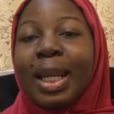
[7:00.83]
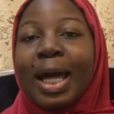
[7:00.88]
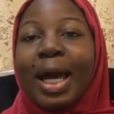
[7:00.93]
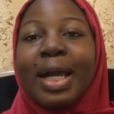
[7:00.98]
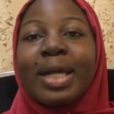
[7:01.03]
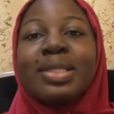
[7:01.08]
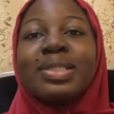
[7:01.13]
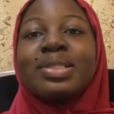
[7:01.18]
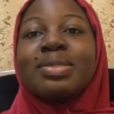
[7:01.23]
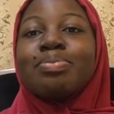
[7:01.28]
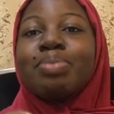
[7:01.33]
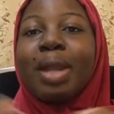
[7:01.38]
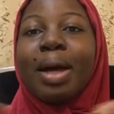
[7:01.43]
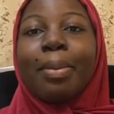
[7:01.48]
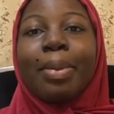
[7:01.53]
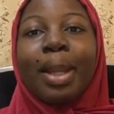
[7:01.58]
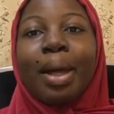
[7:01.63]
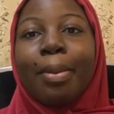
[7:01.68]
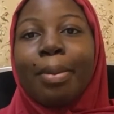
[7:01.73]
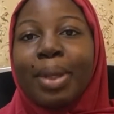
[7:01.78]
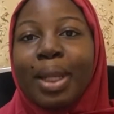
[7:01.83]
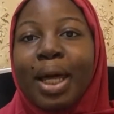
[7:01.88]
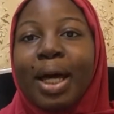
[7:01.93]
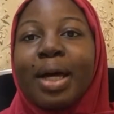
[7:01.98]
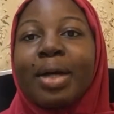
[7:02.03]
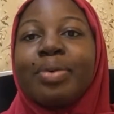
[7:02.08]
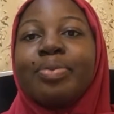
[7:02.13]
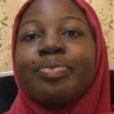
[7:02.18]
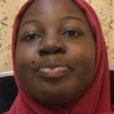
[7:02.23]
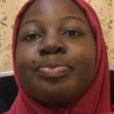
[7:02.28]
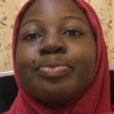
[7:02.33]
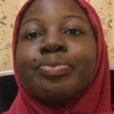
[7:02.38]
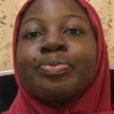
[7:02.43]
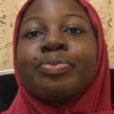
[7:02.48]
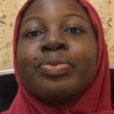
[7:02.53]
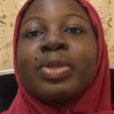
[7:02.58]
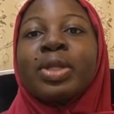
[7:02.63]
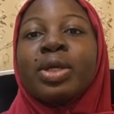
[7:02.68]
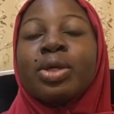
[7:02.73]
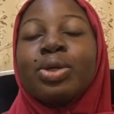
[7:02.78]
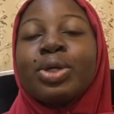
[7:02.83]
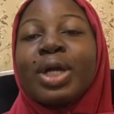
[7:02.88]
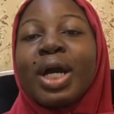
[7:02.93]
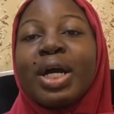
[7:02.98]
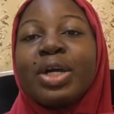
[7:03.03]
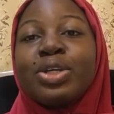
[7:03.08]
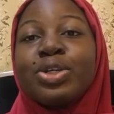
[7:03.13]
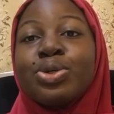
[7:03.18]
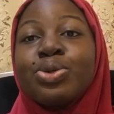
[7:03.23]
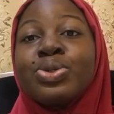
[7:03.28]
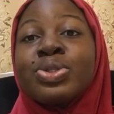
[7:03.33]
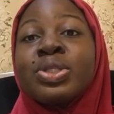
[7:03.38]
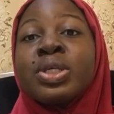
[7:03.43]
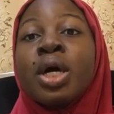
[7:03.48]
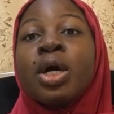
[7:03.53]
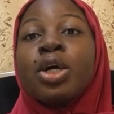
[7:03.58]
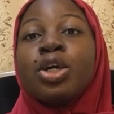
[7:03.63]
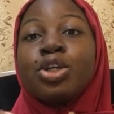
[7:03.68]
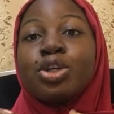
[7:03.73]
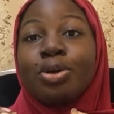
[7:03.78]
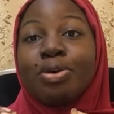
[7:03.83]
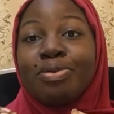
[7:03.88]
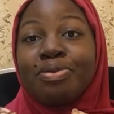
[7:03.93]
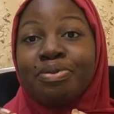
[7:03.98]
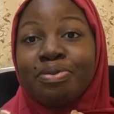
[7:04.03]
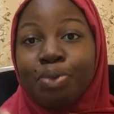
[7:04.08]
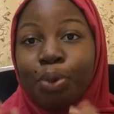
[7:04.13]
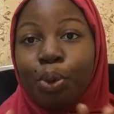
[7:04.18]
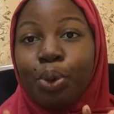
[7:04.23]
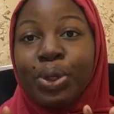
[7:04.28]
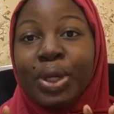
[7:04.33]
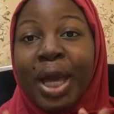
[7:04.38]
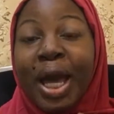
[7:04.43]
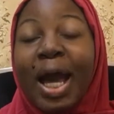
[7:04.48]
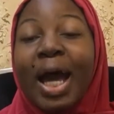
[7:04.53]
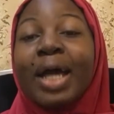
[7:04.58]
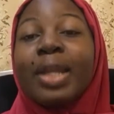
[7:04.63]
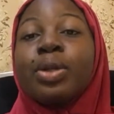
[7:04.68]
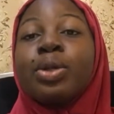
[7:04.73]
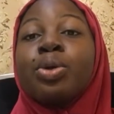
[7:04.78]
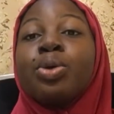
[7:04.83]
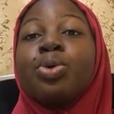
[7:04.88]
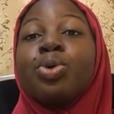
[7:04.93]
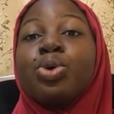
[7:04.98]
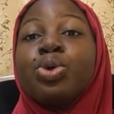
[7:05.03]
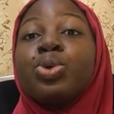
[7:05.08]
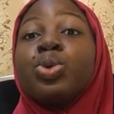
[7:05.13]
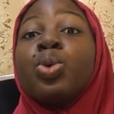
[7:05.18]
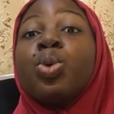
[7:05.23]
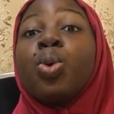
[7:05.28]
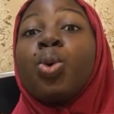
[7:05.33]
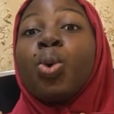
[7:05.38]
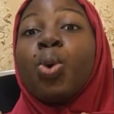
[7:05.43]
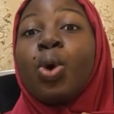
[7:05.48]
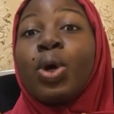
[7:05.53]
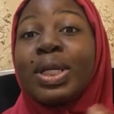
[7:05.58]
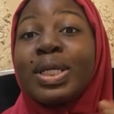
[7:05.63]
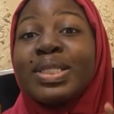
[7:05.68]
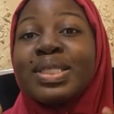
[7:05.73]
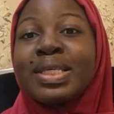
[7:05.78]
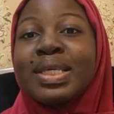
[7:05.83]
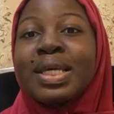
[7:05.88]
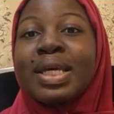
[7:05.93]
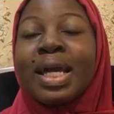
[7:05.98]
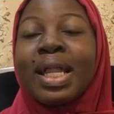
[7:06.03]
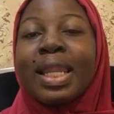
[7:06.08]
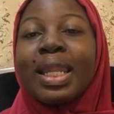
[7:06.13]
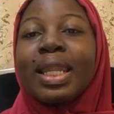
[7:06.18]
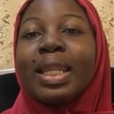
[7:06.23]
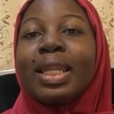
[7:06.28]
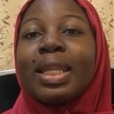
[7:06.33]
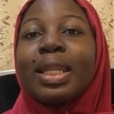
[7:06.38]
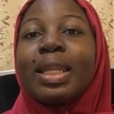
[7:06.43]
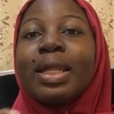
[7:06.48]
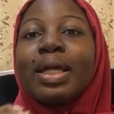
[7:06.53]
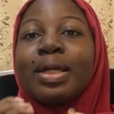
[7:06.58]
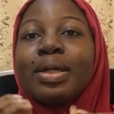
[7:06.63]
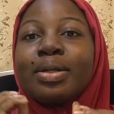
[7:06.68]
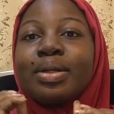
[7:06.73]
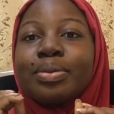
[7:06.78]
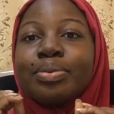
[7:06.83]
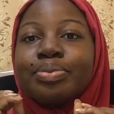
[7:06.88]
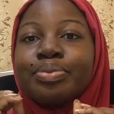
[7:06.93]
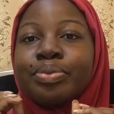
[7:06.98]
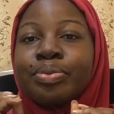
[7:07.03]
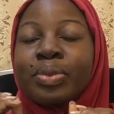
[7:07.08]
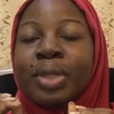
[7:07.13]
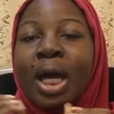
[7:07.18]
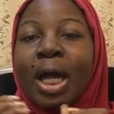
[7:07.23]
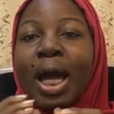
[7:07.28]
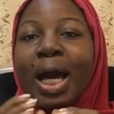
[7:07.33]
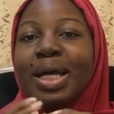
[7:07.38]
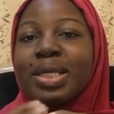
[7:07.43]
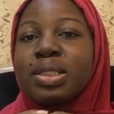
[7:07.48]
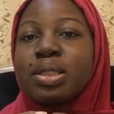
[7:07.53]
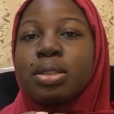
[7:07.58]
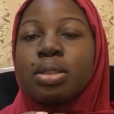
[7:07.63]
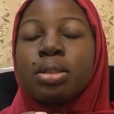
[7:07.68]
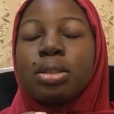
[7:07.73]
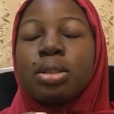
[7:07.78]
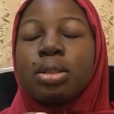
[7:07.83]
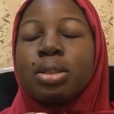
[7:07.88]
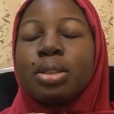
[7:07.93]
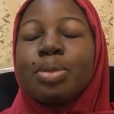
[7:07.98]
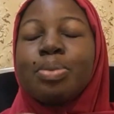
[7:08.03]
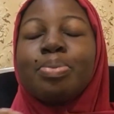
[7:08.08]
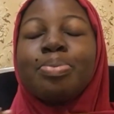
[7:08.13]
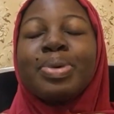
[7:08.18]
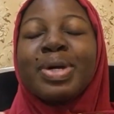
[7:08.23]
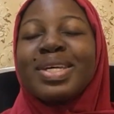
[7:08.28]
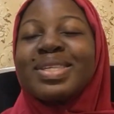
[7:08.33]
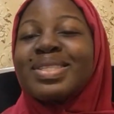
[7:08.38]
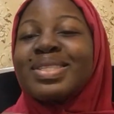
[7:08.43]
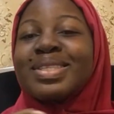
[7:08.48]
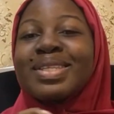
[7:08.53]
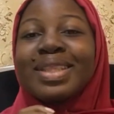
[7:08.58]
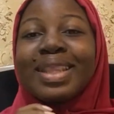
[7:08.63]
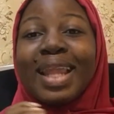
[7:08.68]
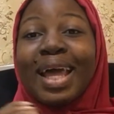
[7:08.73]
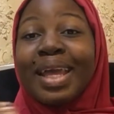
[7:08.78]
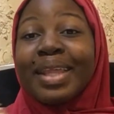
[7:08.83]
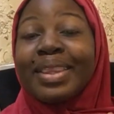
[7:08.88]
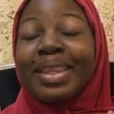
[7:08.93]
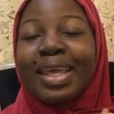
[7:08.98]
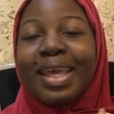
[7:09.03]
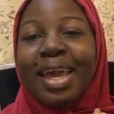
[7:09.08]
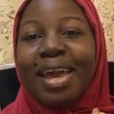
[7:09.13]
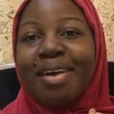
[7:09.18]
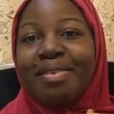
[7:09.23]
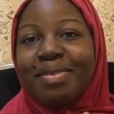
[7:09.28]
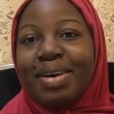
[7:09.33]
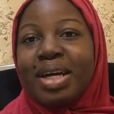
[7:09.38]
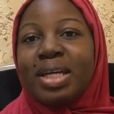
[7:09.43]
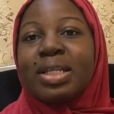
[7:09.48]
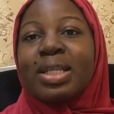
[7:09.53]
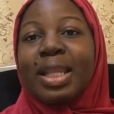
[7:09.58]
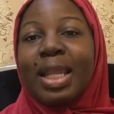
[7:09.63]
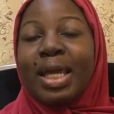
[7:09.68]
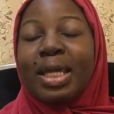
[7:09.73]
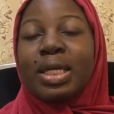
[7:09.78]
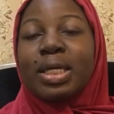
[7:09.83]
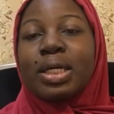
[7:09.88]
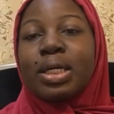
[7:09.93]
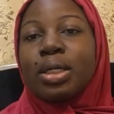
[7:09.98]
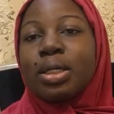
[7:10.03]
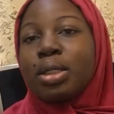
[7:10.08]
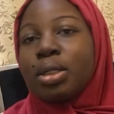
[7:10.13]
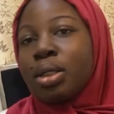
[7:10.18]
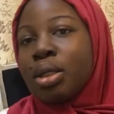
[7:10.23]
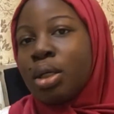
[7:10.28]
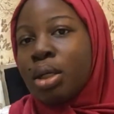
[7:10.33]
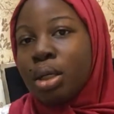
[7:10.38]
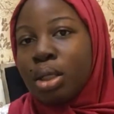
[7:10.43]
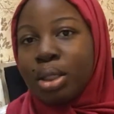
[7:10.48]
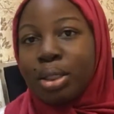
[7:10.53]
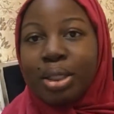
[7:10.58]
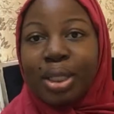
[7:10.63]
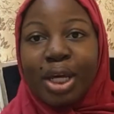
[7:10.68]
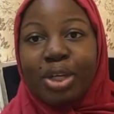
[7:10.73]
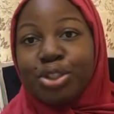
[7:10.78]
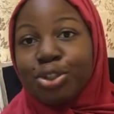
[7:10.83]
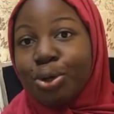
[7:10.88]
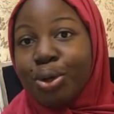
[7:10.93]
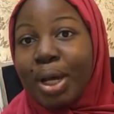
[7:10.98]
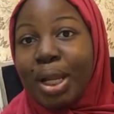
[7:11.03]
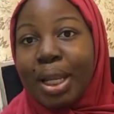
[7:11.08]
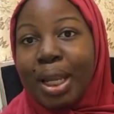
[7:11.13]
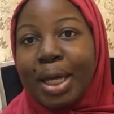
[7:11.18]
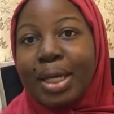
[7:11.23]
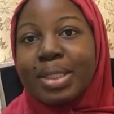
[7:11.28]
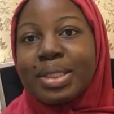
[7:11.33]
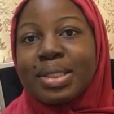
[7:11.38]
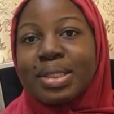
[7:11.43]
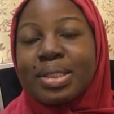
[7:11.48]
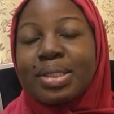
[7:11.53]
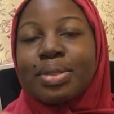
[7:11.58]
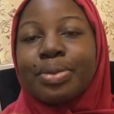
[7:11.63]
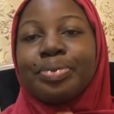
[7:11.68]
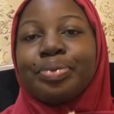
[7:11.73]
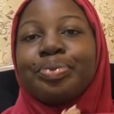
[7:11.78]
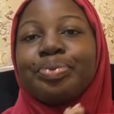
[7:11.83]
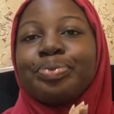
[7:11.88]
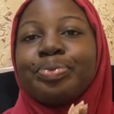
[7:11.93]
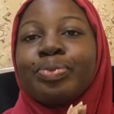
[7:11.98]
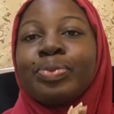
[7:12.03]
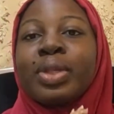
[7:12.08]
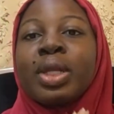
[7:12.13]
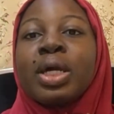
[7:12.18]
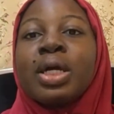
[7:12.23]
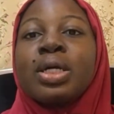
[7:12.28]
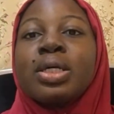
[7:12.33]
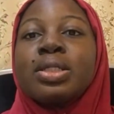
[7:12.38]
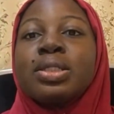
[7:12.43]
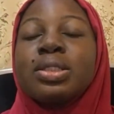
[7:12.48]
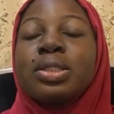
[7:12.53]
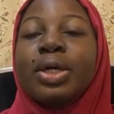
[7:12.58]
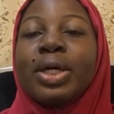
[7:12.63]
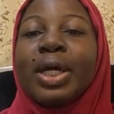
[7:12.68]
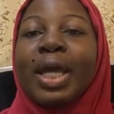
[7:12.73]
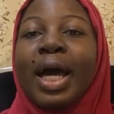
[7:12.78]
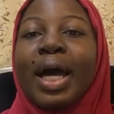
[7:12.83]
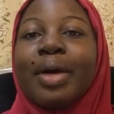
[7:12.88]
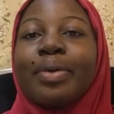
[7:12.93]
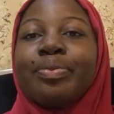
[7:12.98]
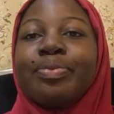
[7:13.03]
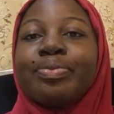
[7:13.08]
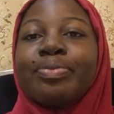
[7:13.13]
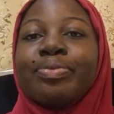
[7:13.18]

light, blah blah blah. You can use your phone and good quality, as in the best lighting ever, like natural light. So yeah,